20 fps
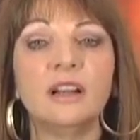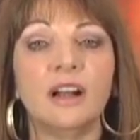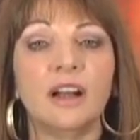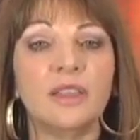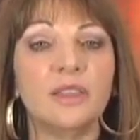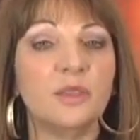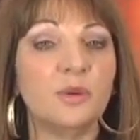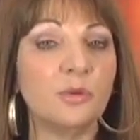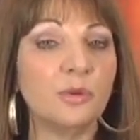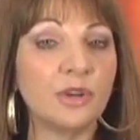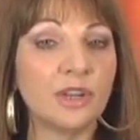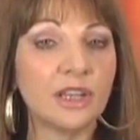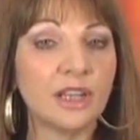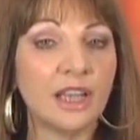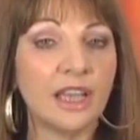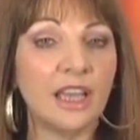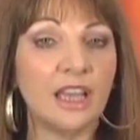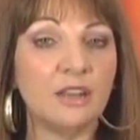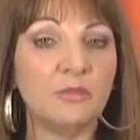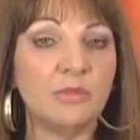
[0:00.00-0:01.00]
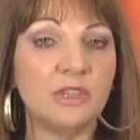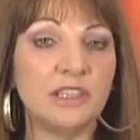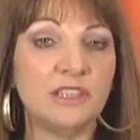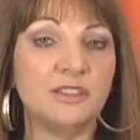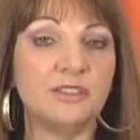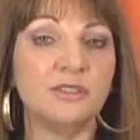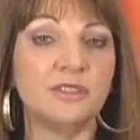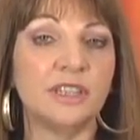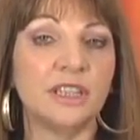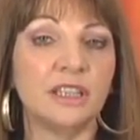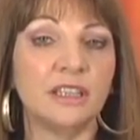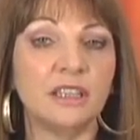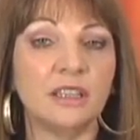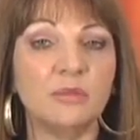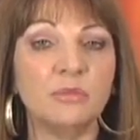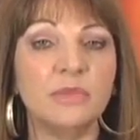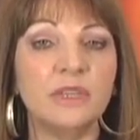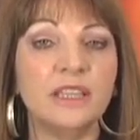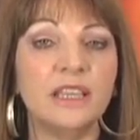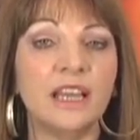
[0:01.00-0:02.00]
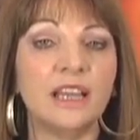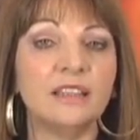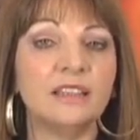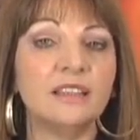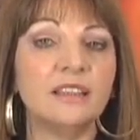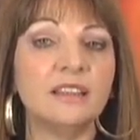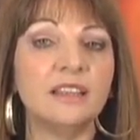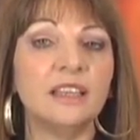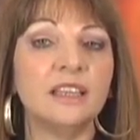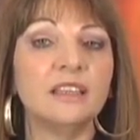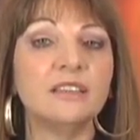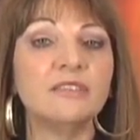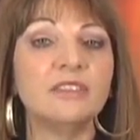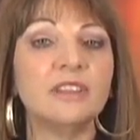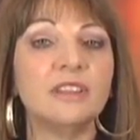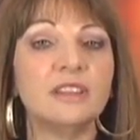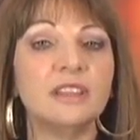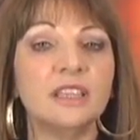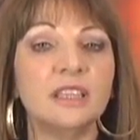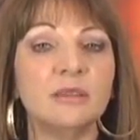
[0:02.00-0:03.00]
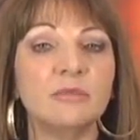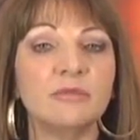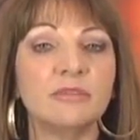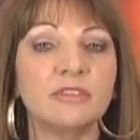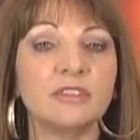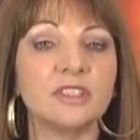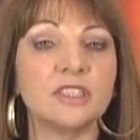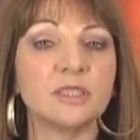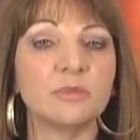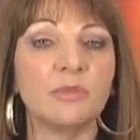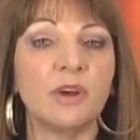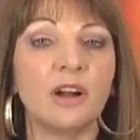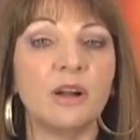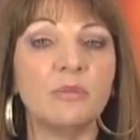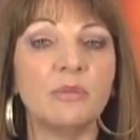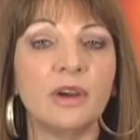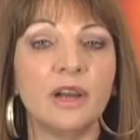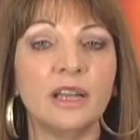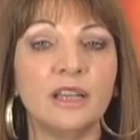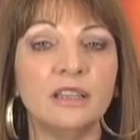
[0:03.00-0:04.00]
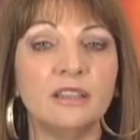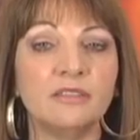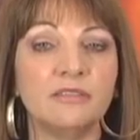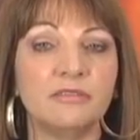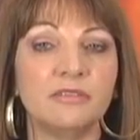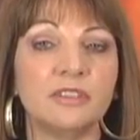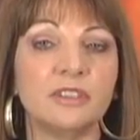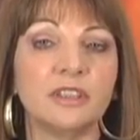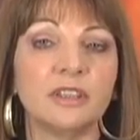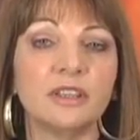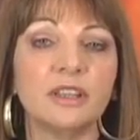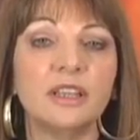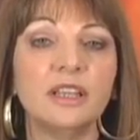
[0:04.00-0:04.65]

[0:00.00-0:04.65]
on the work I had been doing and began to think of a theme for a small body of work